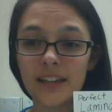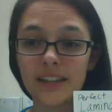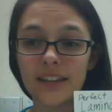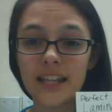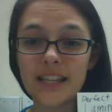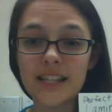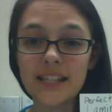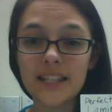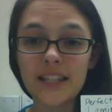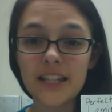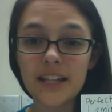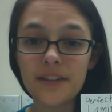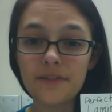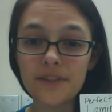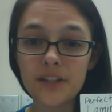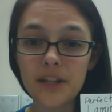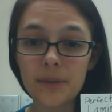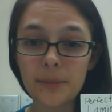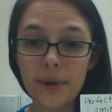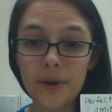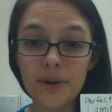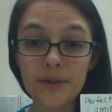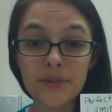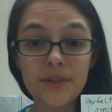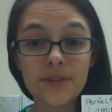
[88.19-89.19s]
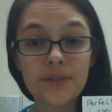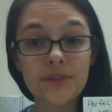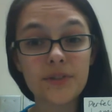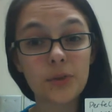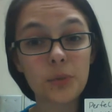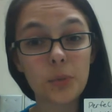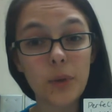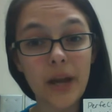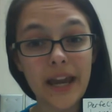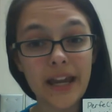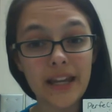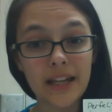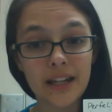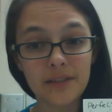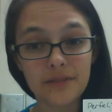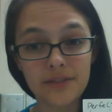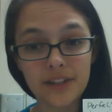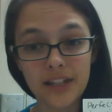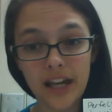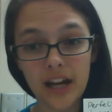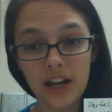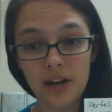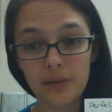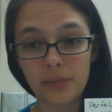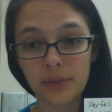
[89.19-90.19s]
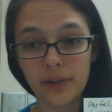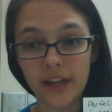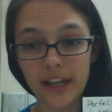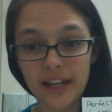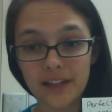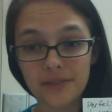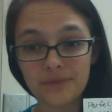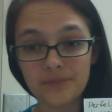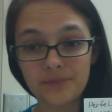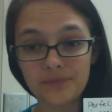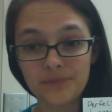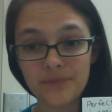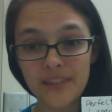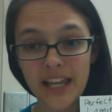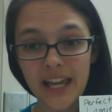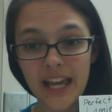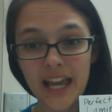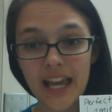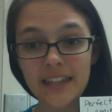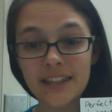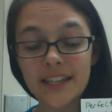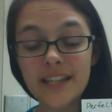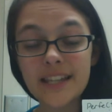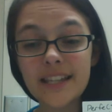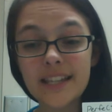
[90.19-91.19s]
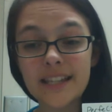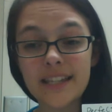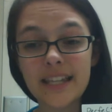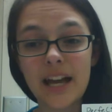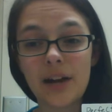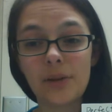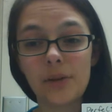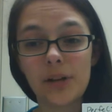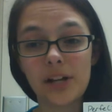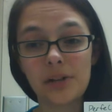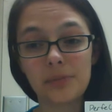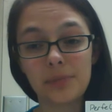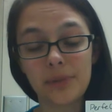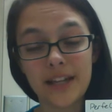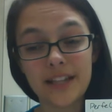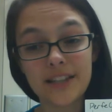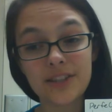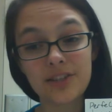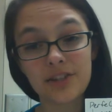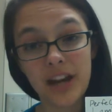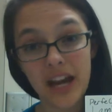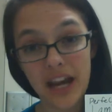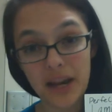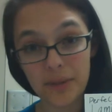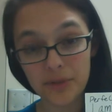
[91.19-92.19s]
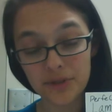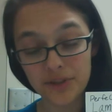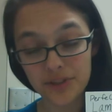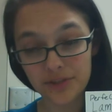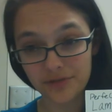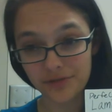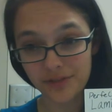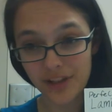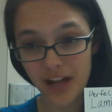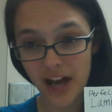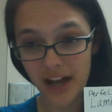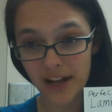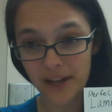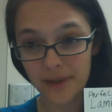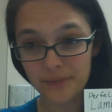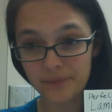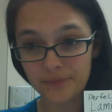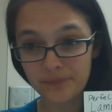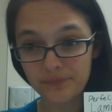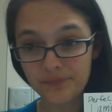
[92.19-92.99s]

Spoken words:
This lift opposes the weight of the airplane, and this is how airplanes are able to fly.